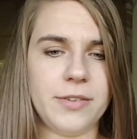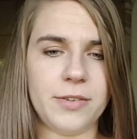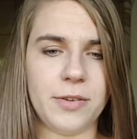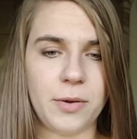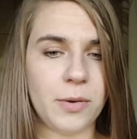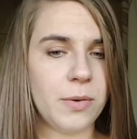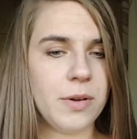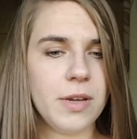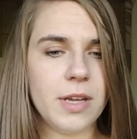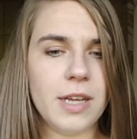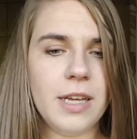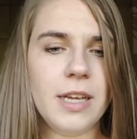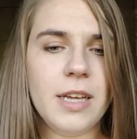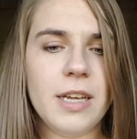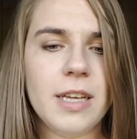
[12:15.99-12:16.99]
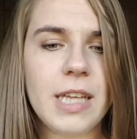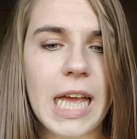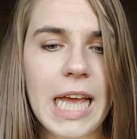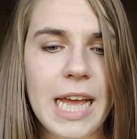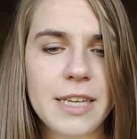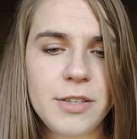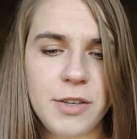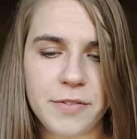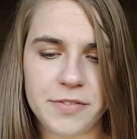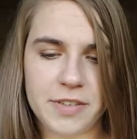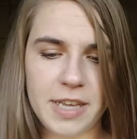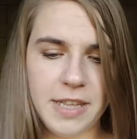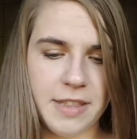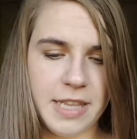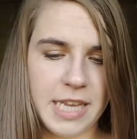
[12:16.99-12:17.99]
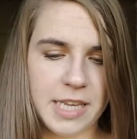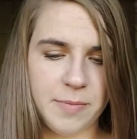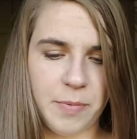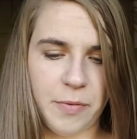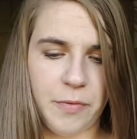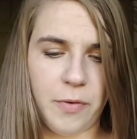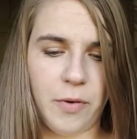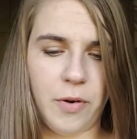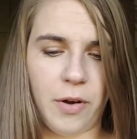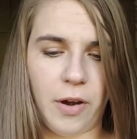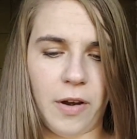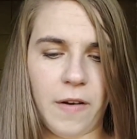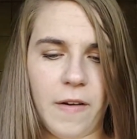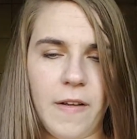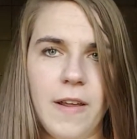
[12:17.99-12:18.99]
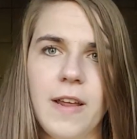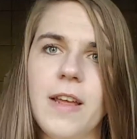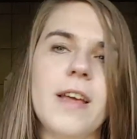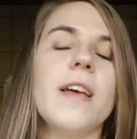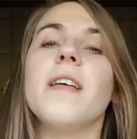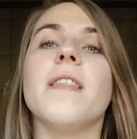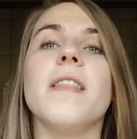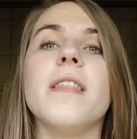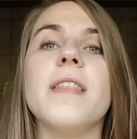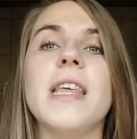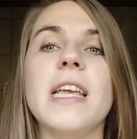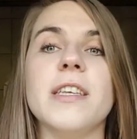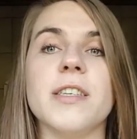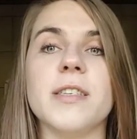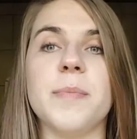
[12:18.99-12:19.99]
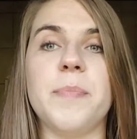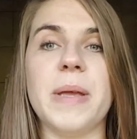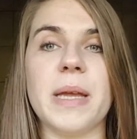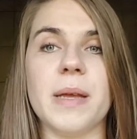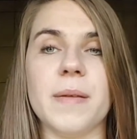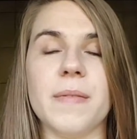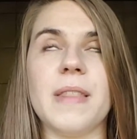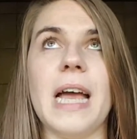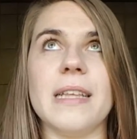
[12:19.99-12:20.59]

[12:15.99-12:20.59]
So as you've seen these before, this is a big